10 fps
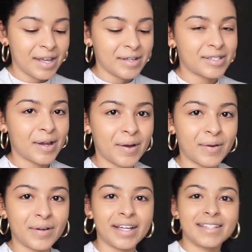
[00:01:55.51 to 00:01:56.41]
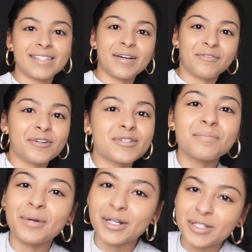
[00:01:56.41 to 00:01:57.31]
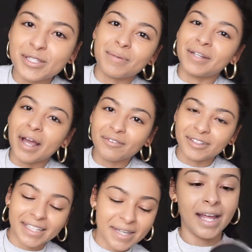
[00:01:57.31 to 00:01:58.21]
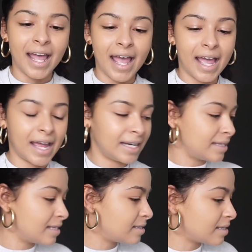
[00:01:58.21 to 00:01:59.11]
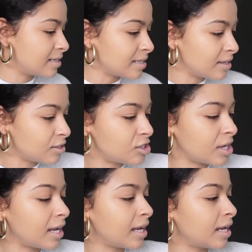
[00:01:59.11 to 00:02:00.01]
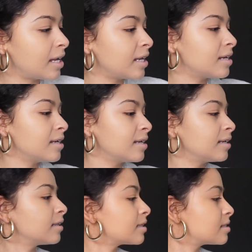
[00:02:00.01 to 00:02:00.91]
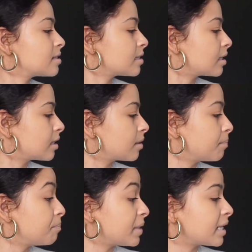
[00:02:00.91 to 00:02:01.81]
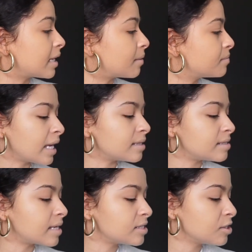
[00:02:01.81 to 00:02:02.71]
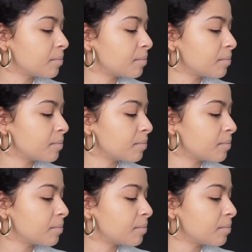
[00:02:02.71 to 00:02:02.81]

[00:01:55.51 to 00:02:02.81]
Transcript: So it's a first impressions, but not really. And this is in the shade, let's see, medium. It sets